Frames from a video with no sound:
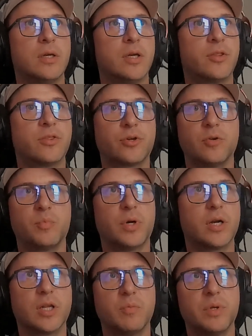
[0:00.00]
a third
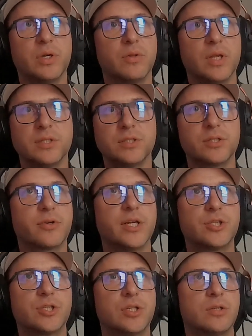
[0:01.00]
party built
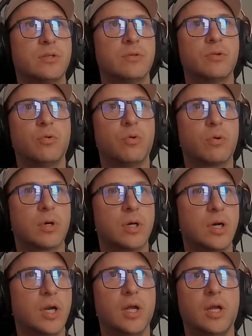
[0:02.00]
integration or